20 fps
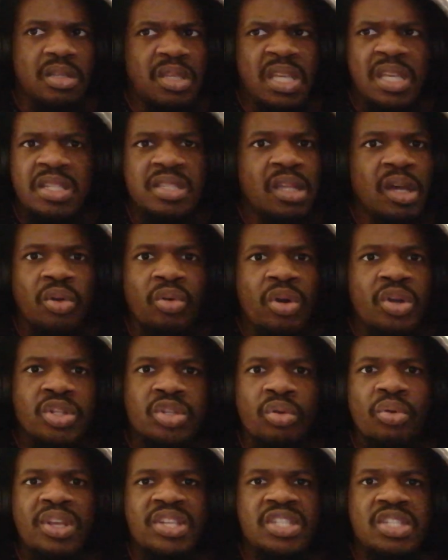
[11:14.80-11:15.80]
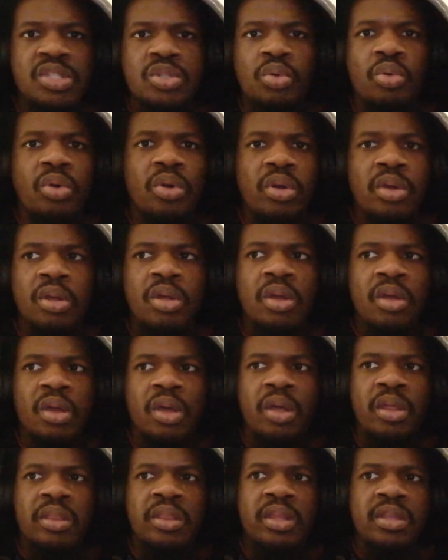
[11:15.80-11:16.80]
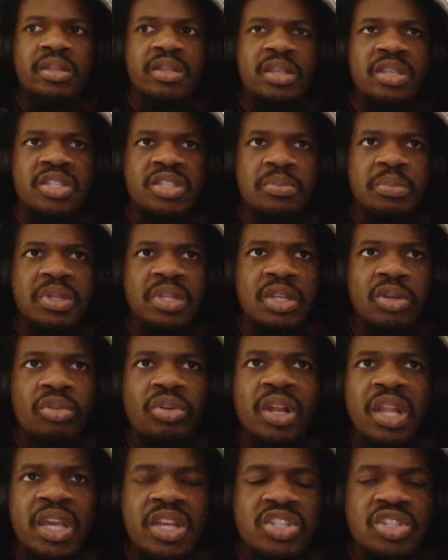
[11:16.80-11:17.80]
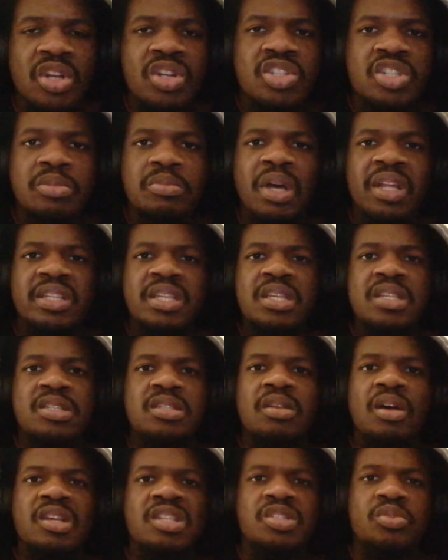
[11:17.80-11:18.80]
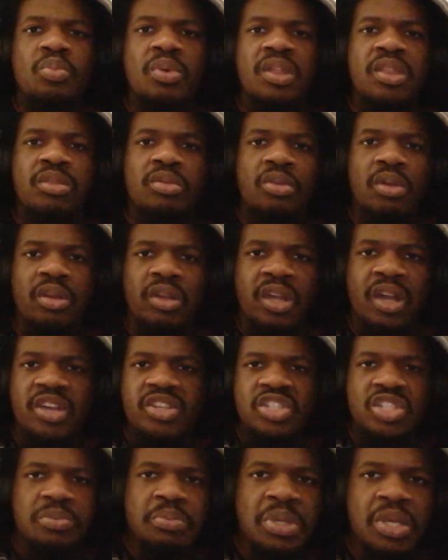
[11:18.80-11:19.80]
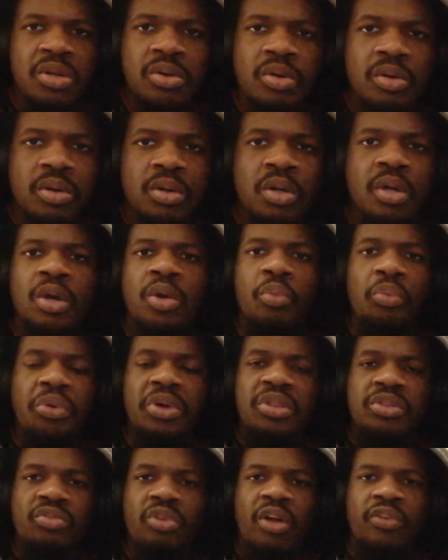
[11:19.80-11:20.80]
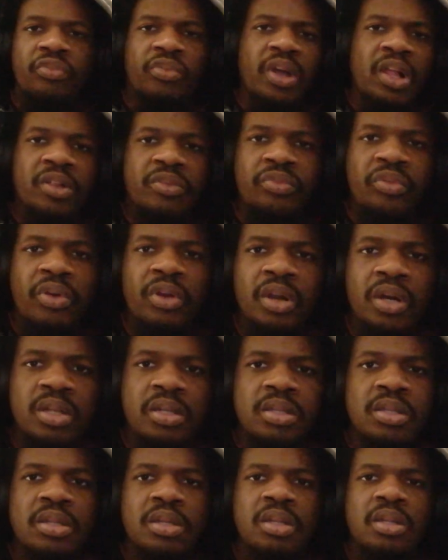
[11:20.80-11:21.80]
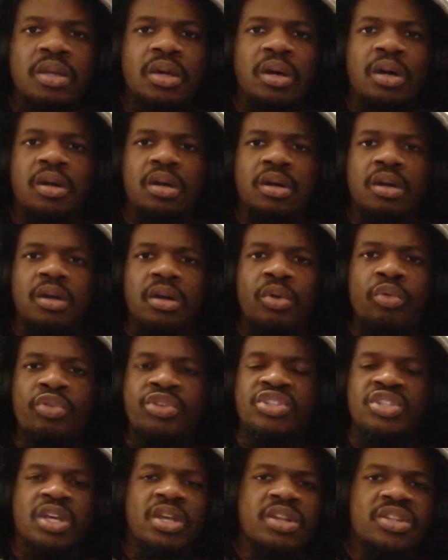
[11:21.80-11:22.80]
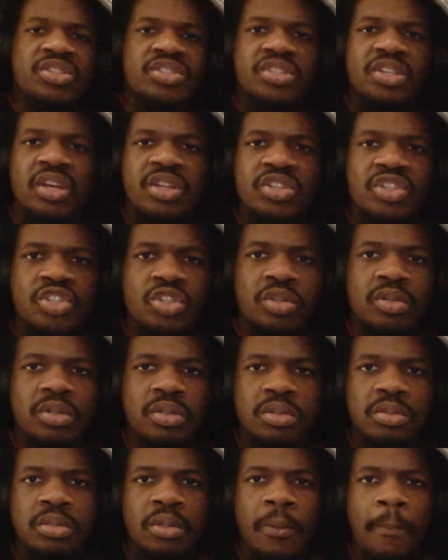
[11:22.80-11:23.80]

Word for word: he's not going to restore the the relationship that he's lost with Casemiro, with Rafael Varane, uh, uh, uh with Jadon Sancho.